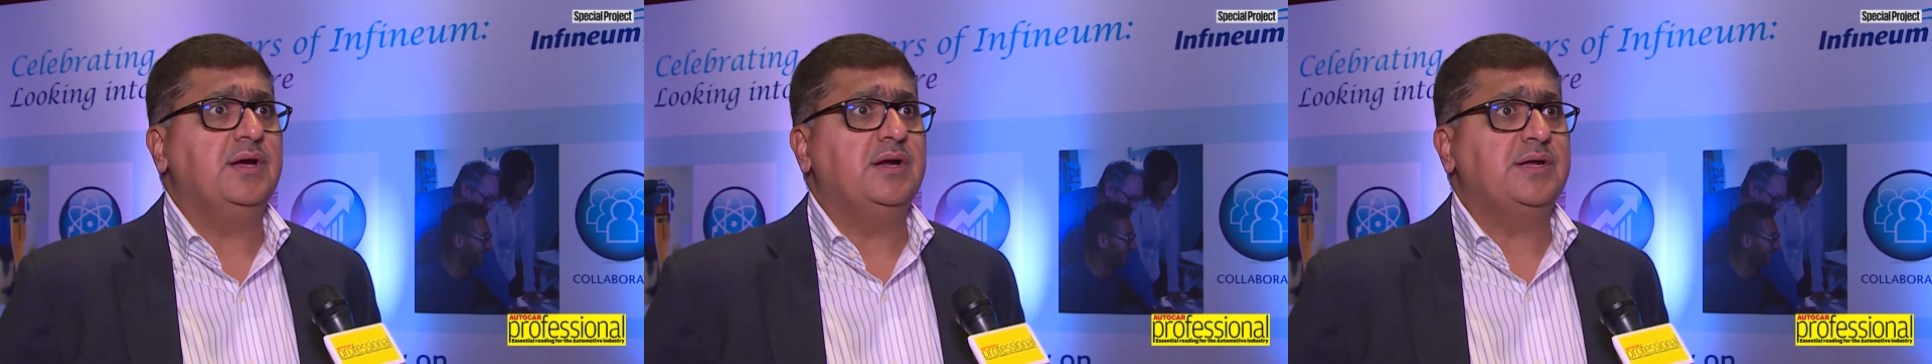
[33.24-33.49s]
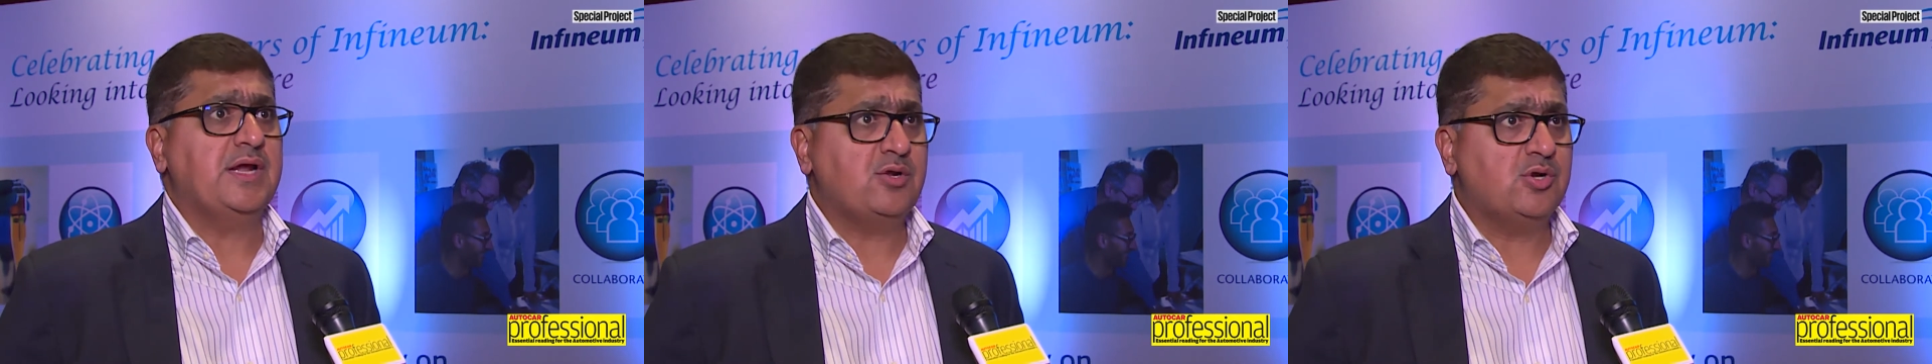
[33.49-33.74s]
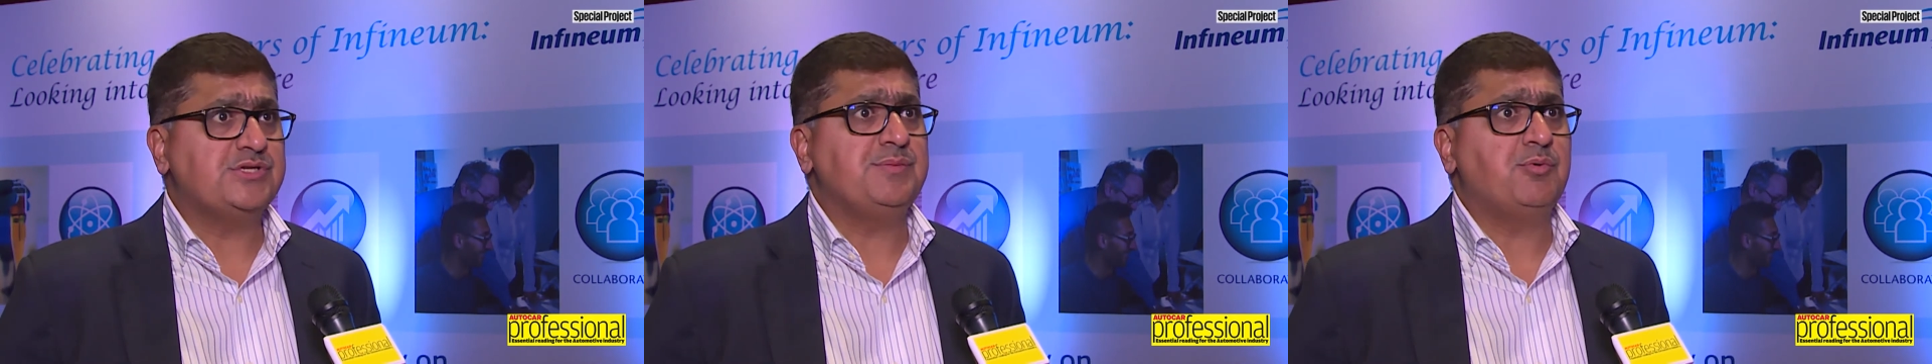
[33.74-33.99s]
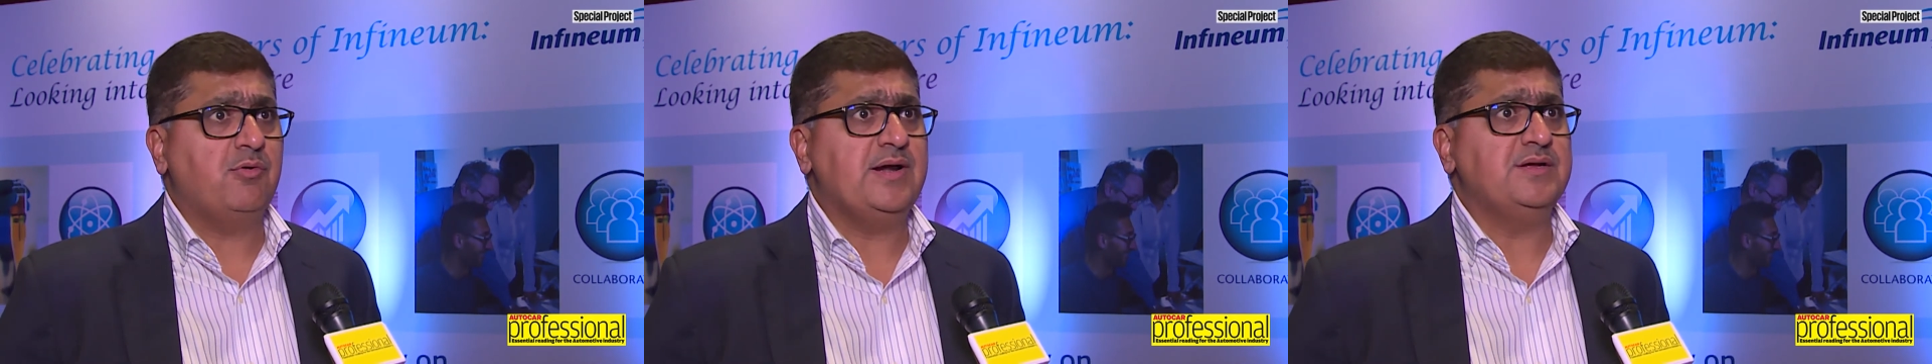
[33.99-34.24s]
technology
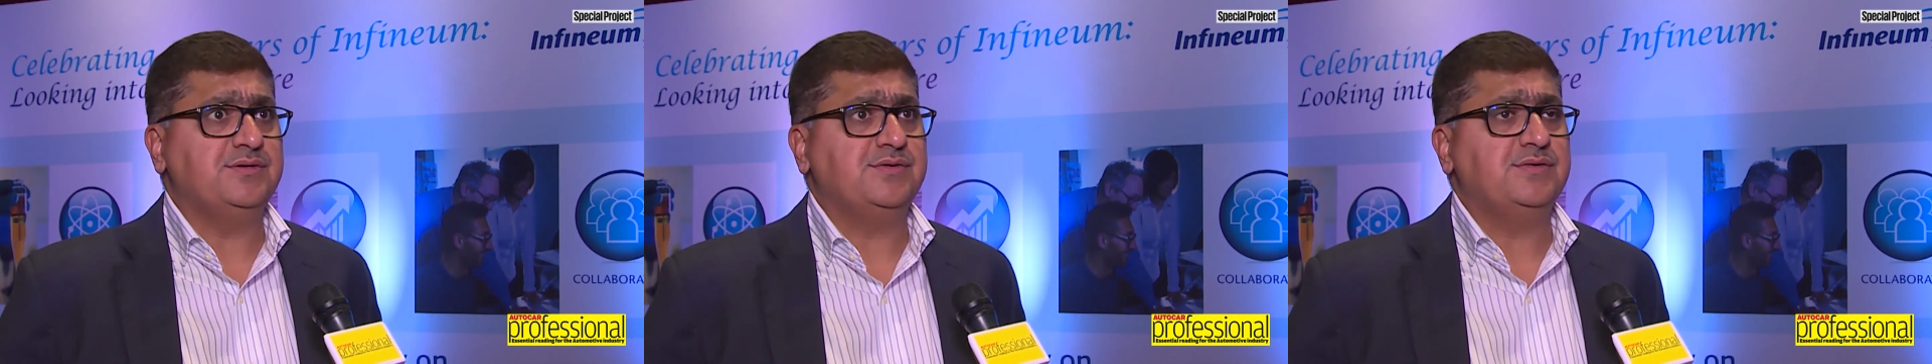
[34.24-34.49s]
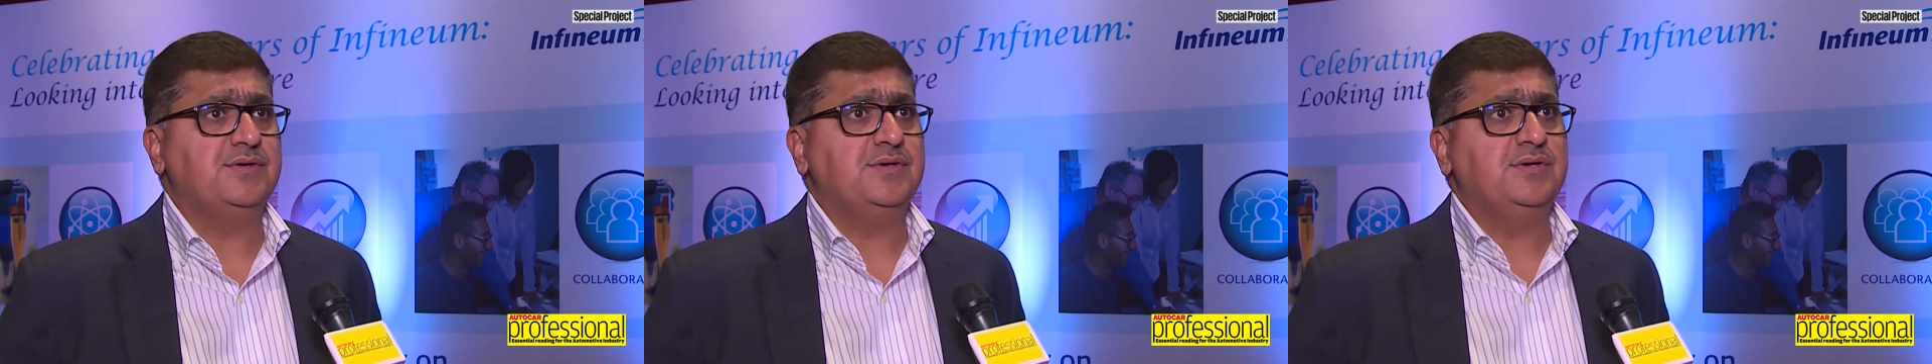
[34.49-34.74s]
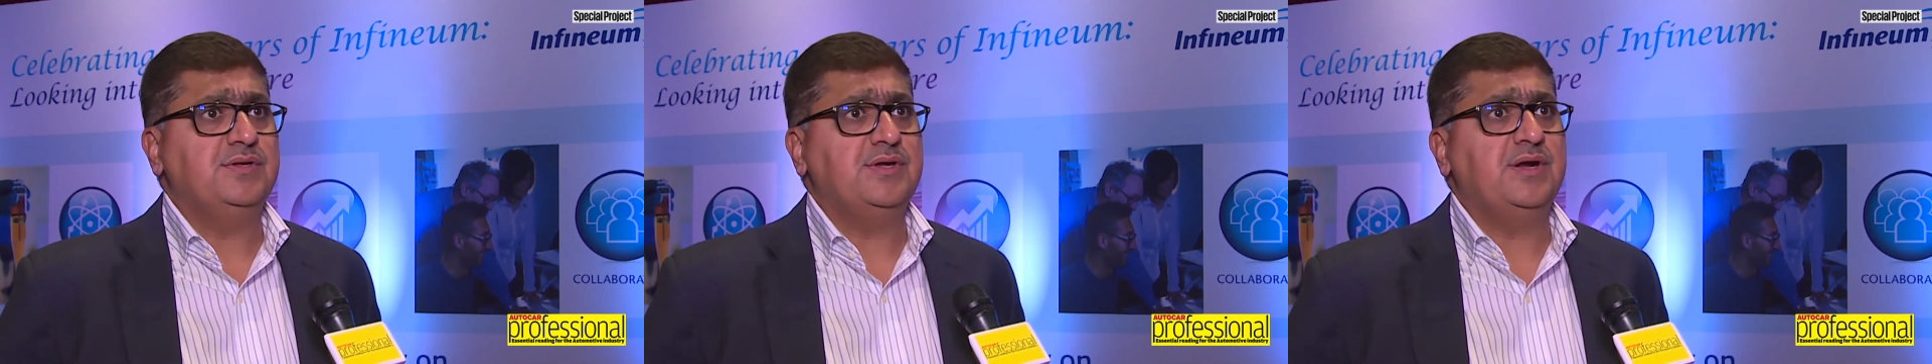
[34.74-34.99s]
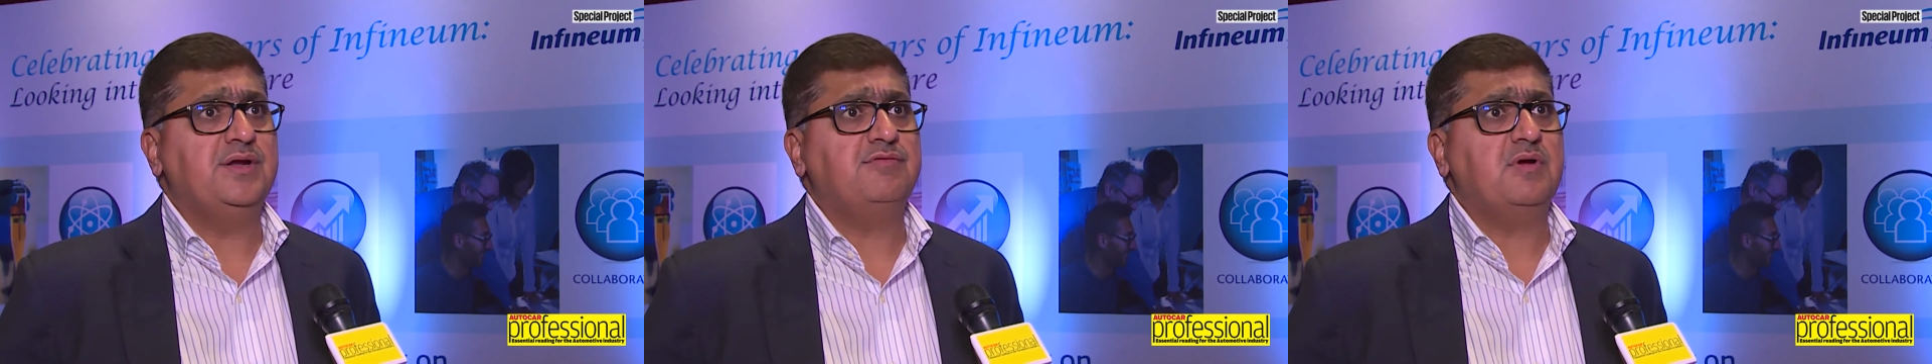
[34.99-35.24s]
providers, the
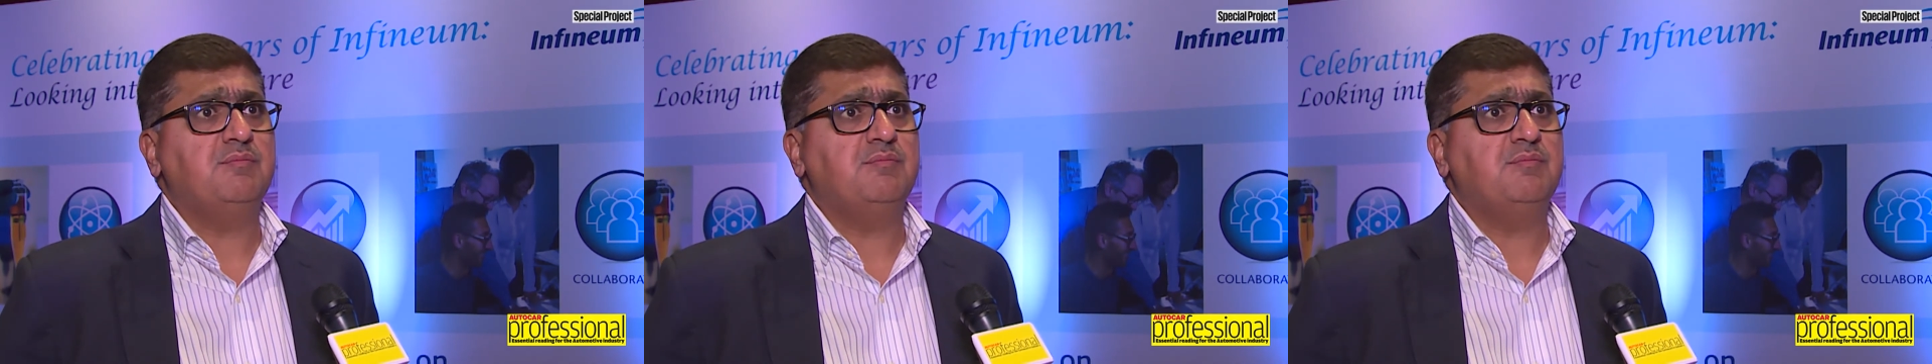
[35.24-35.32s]
additive